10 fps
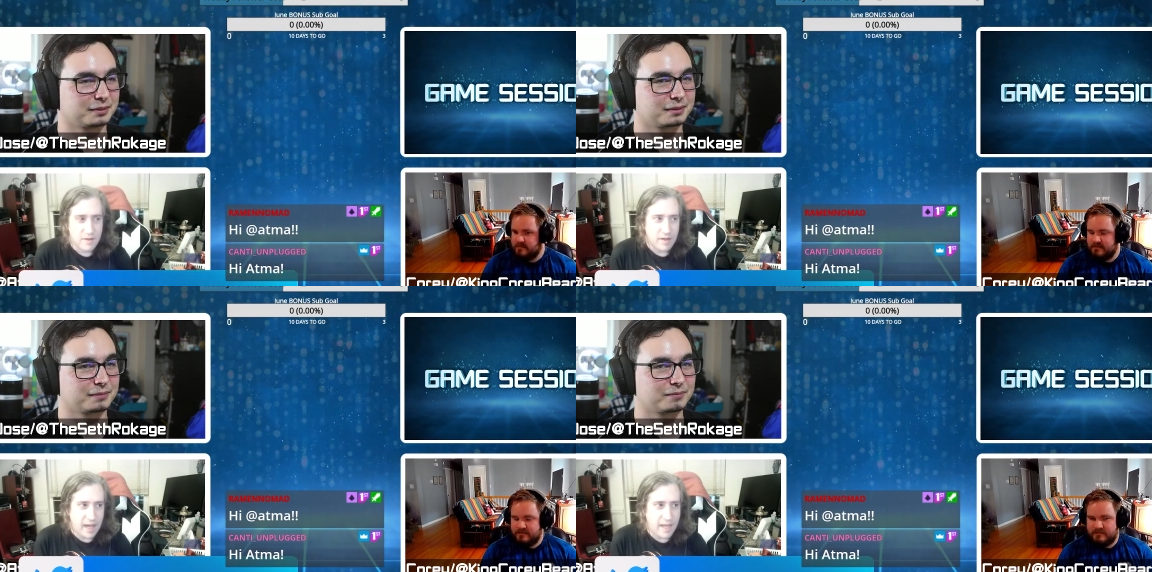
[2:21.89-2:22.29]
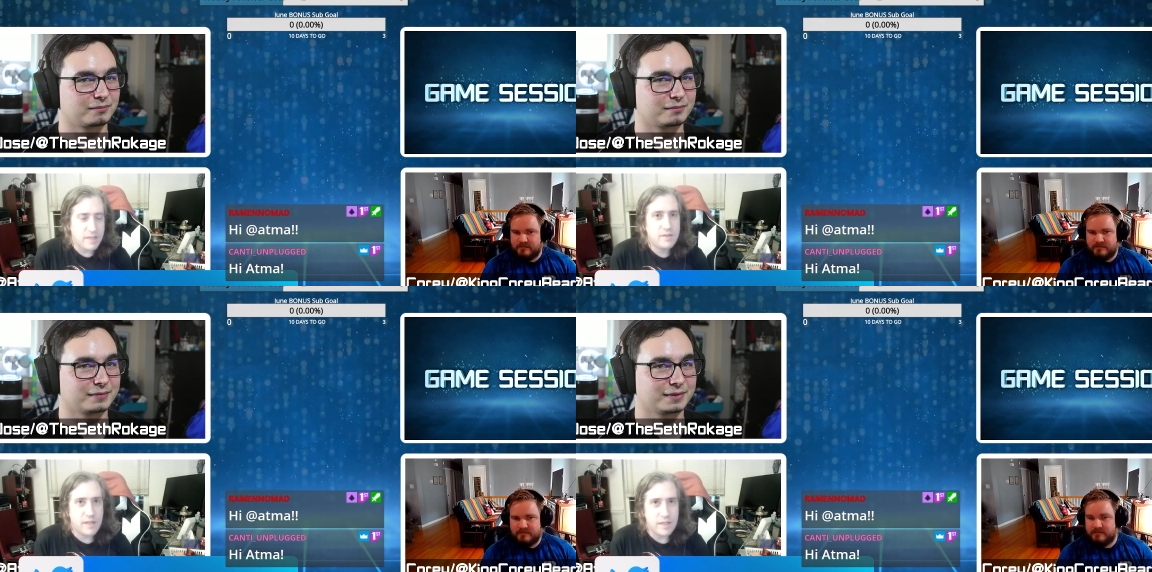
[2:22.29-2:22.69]
Speaker 1: I
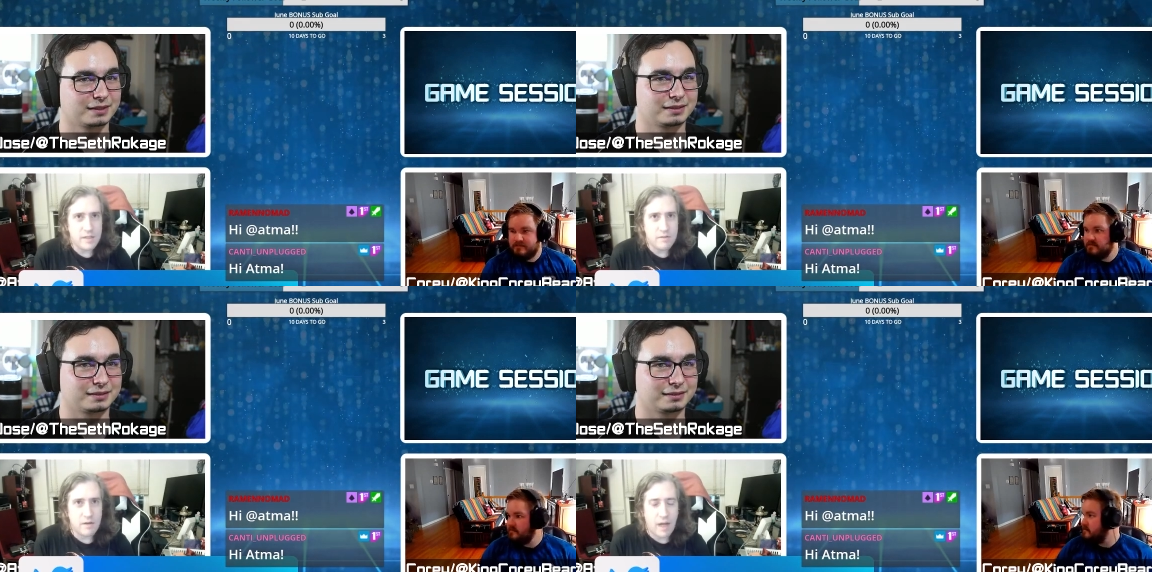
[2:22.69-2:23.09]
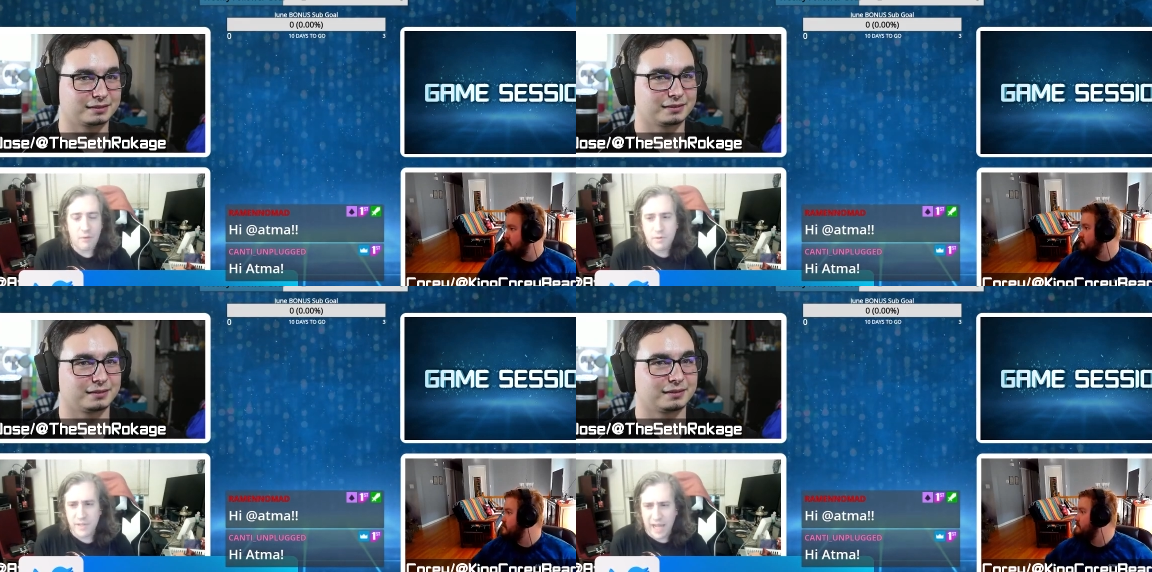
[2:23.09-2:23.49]
didn't. I
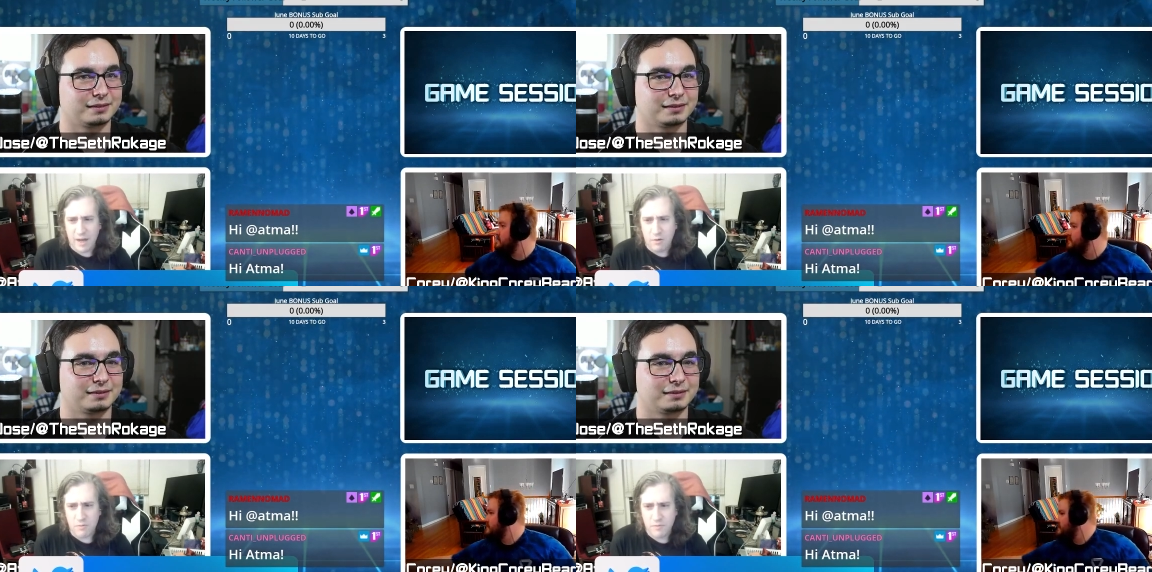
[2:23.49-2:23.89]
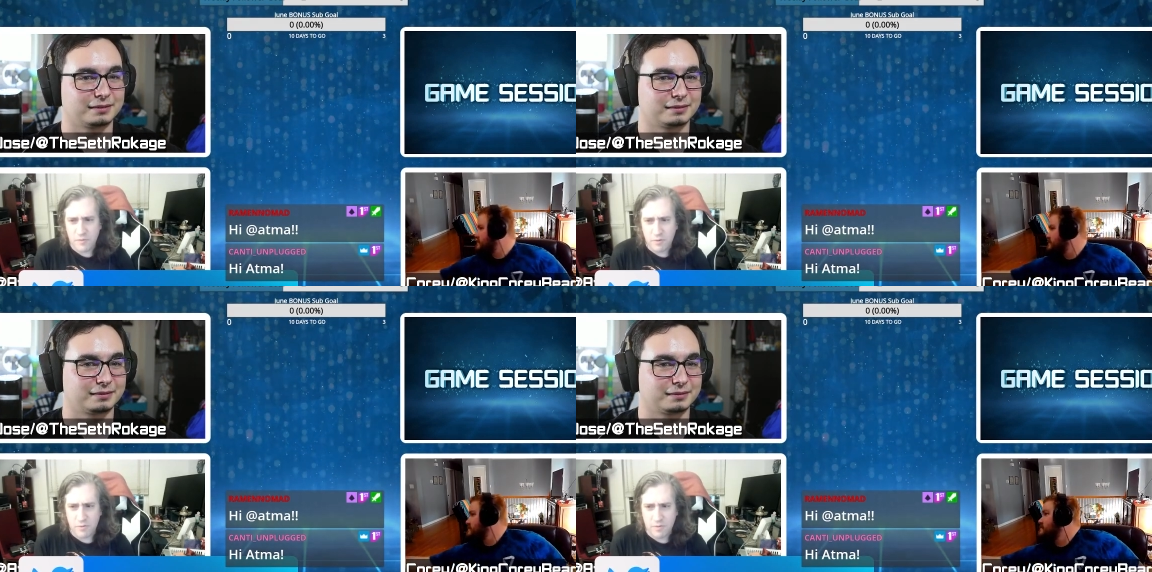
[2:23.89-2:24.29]
was out for